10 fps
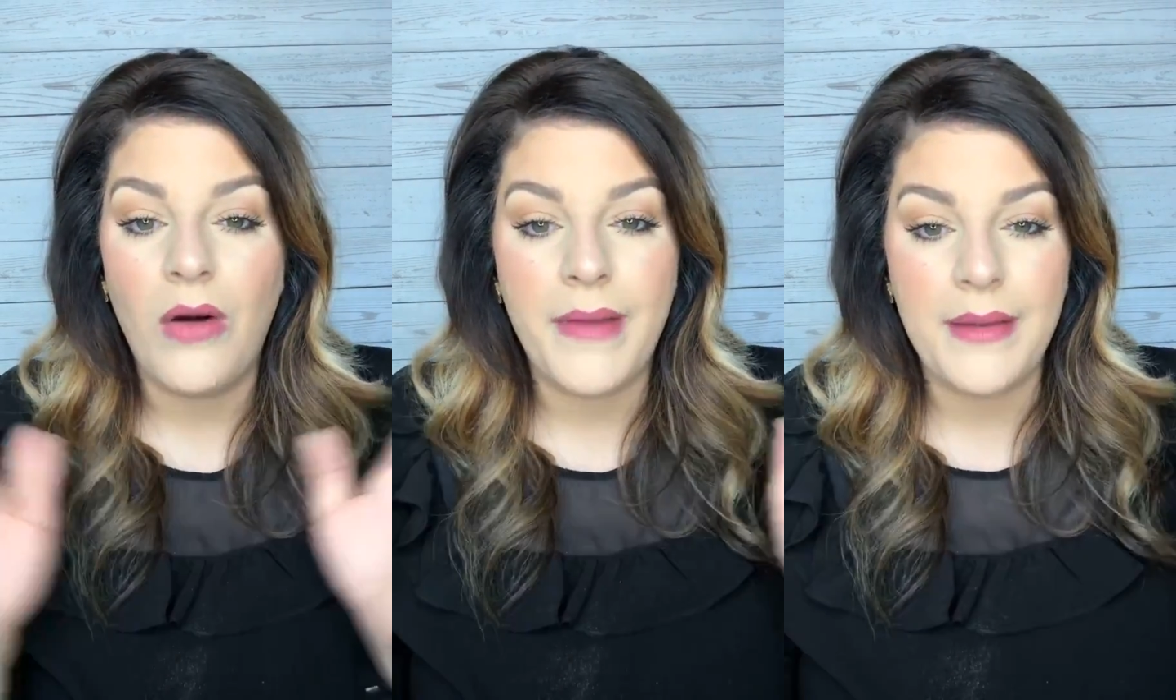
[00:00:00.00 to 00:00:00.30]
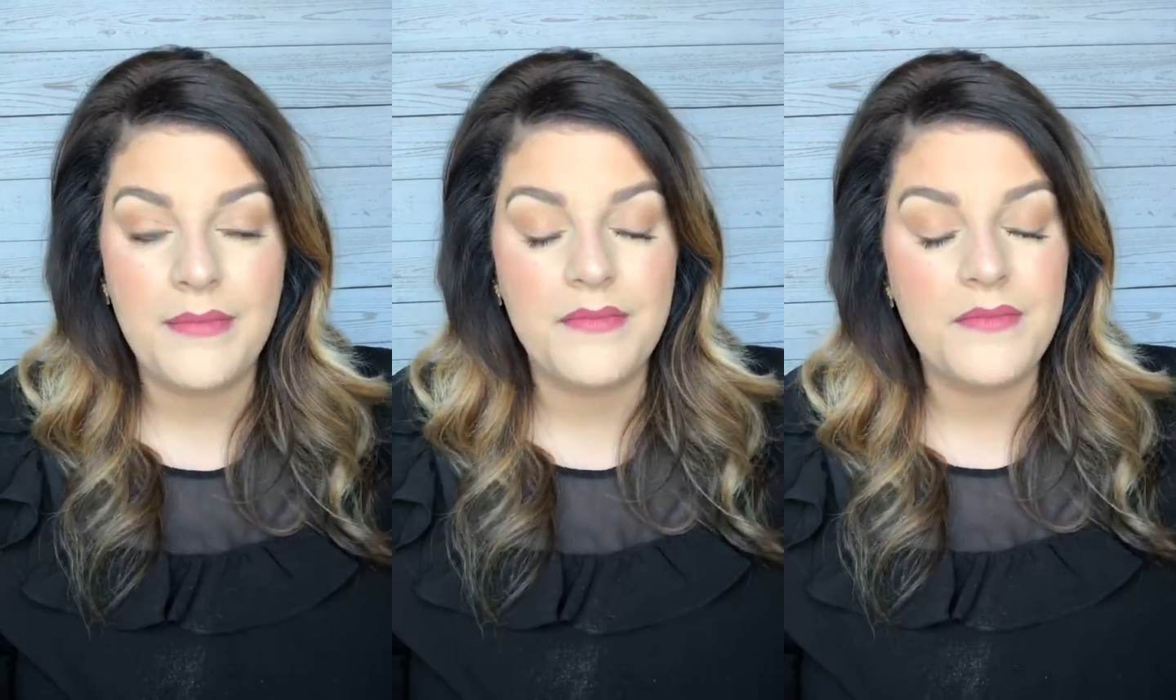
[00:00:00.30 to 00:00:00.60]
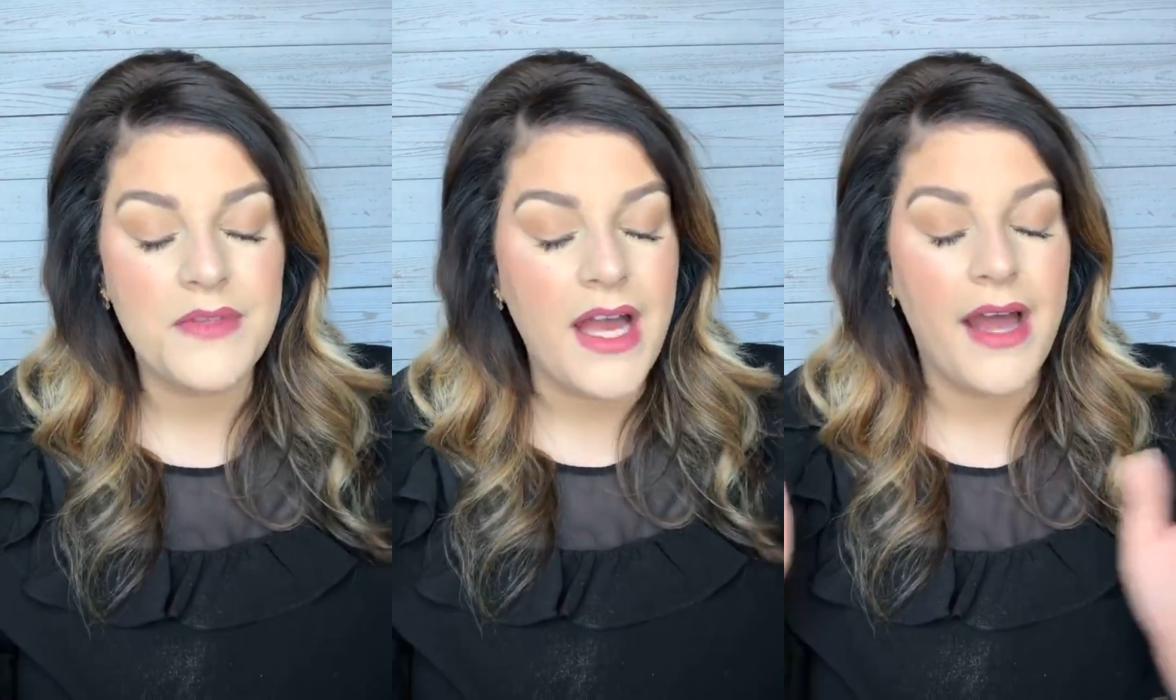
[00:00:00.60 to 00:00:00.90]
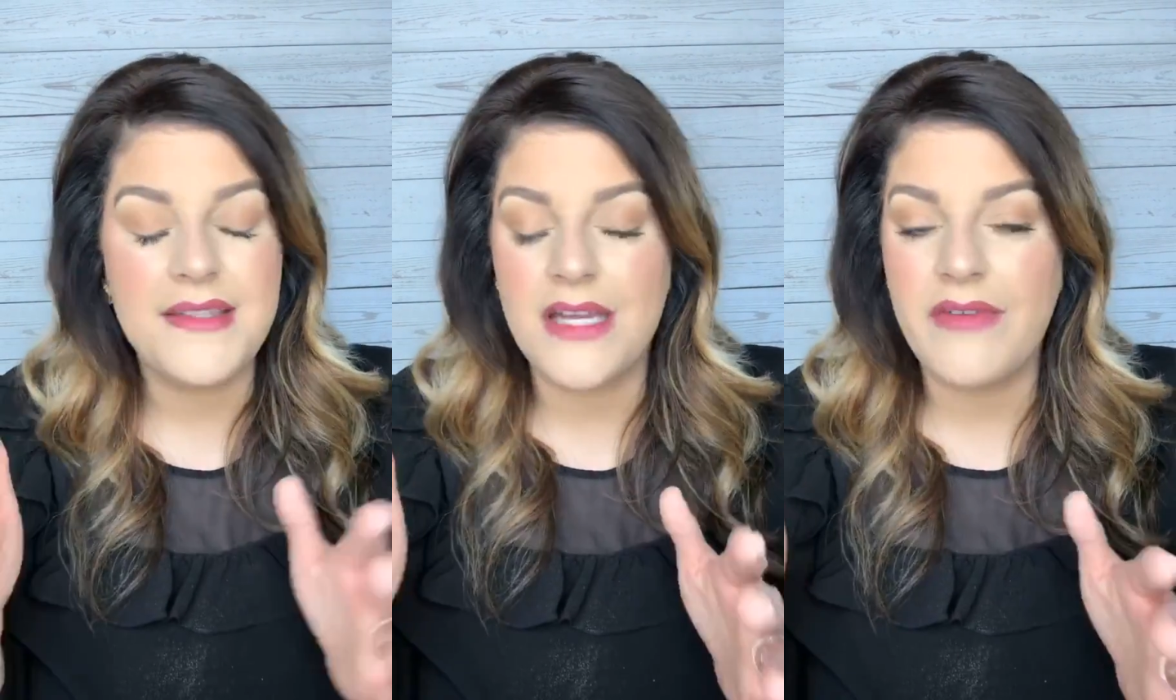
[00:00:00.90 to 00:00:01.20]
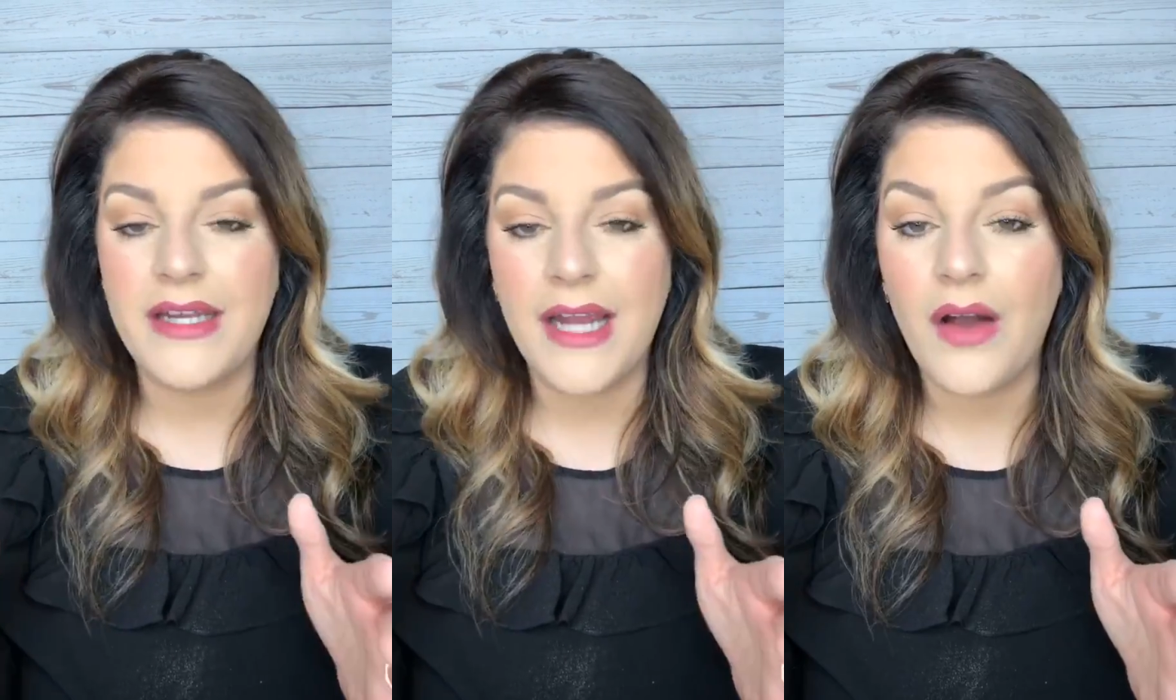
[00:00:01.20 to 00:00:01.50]
all my content
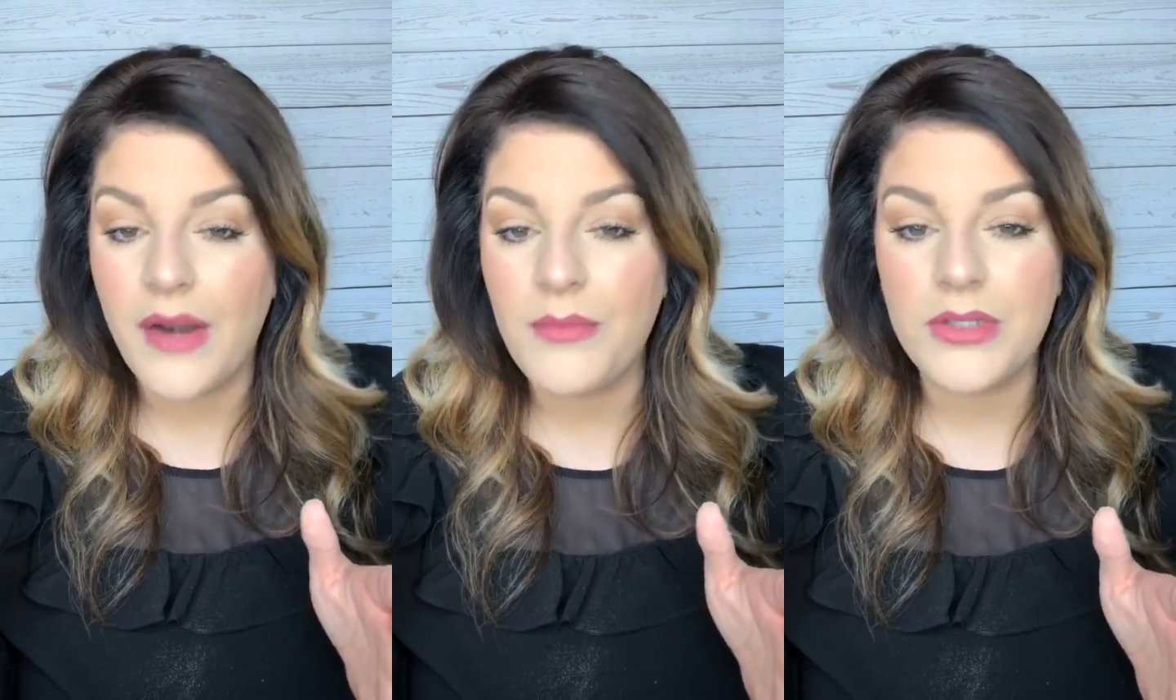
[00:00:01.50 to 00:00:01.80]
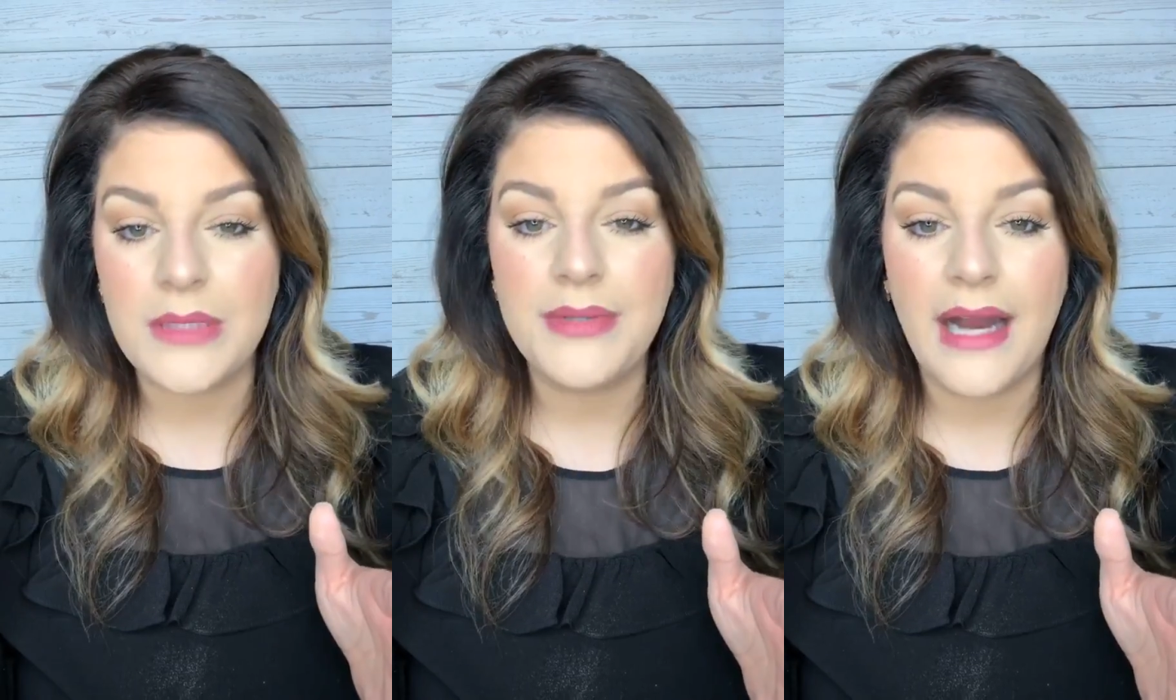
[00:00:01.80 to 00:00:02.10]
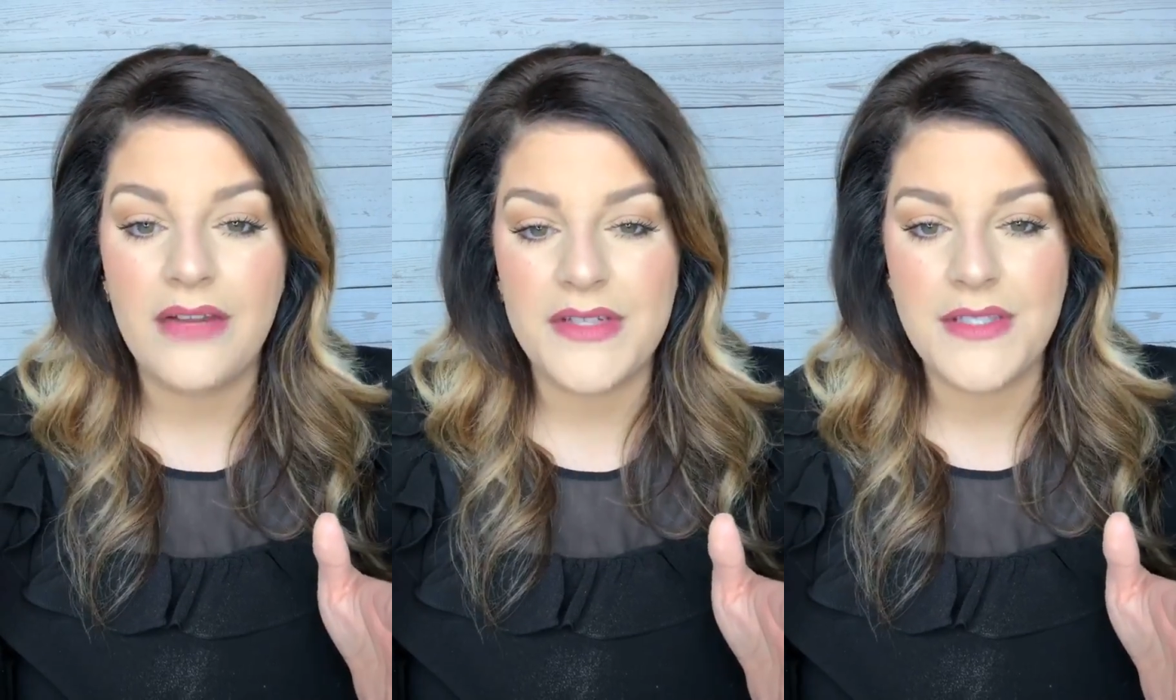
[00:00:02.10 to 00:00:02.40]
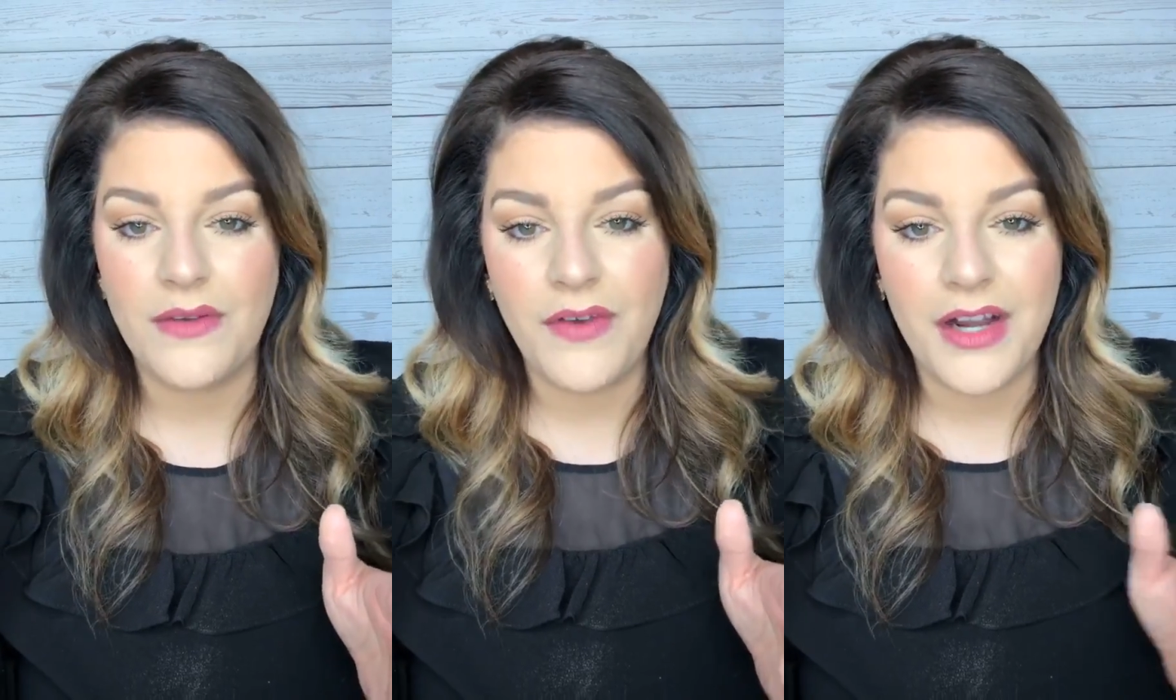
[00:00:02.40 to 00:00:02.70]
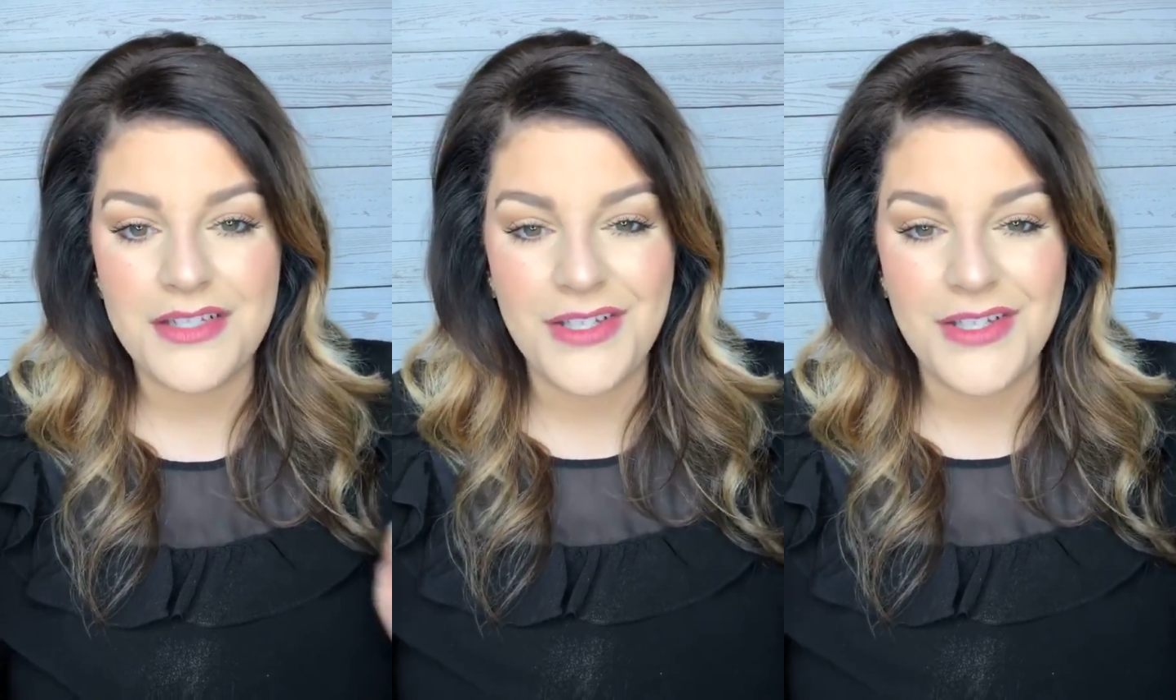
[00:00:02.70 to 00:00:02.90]
right now and I'm really proud of it so far.